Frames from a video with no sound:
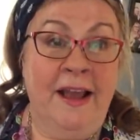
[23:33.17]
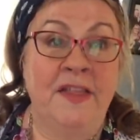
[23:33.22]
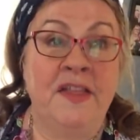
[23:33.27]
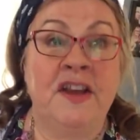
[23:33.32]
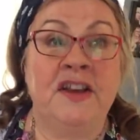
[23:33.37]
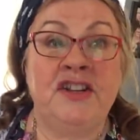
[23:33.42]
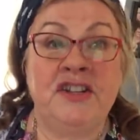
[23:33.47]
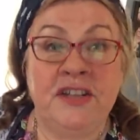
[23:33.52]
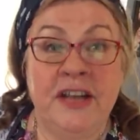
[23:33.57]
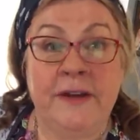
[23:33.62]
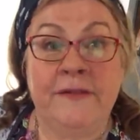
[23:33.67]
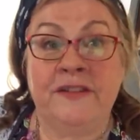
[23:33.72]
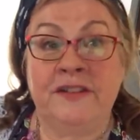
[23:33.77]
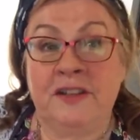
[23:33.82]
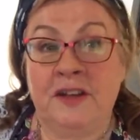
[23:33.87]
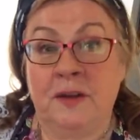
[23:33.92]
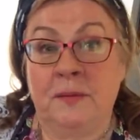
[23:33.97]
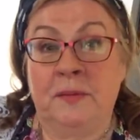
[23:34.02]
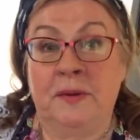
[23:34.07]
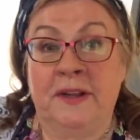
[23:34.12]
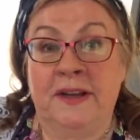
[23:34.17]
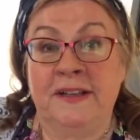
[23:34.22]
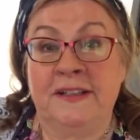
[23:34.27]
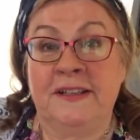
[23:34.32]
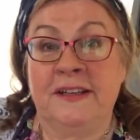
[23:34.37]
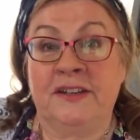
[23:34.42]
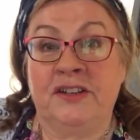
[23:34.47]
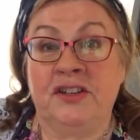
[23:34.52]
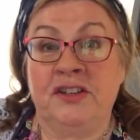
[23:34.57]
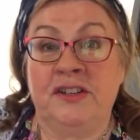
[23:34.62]
And then she gave us other
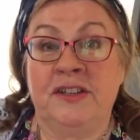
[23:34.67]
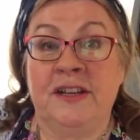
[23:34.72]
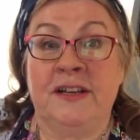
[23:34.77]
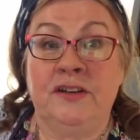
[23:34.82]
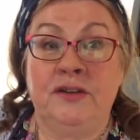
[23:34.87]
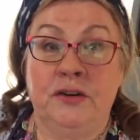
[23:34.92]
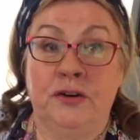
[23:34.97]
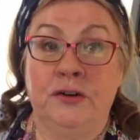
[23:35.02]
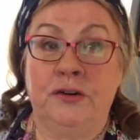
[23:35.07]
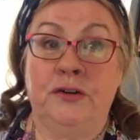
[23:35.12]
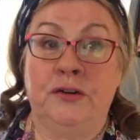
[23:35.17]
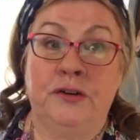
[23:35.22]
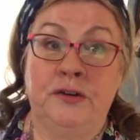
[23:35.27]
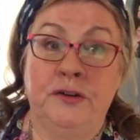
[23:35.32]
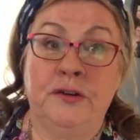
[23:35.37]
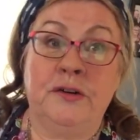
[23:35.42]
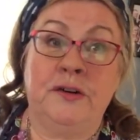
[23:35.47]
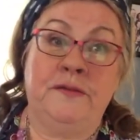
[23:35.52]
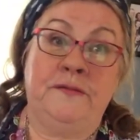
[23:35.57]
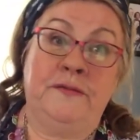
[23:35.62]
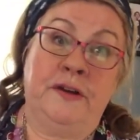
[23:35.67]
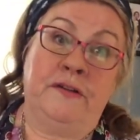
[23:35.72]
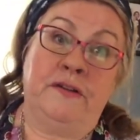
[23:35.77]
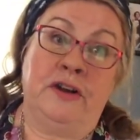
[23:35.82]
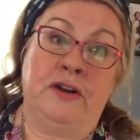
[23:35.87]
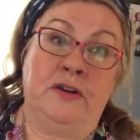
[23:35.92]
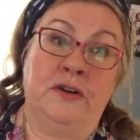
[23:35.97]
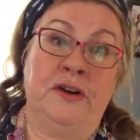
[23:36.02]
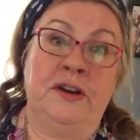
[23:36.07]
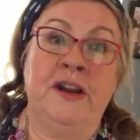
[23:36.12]
places that she said, good, good, good, very
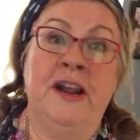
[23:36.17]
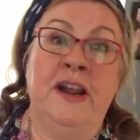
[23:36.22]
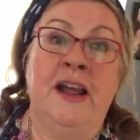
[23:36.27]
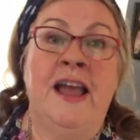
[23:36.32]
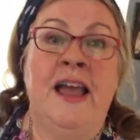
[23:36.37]
good.